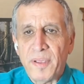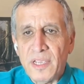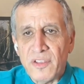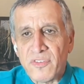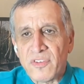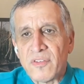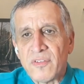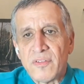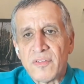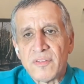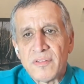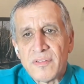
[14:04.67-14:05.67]
peace
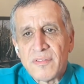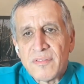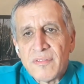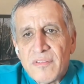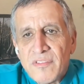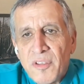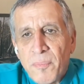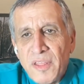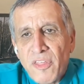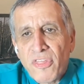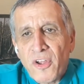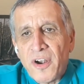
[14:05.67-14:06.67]
to be
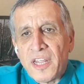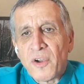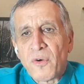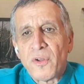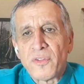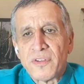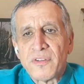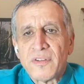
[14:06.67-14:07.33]
the 30-year-old.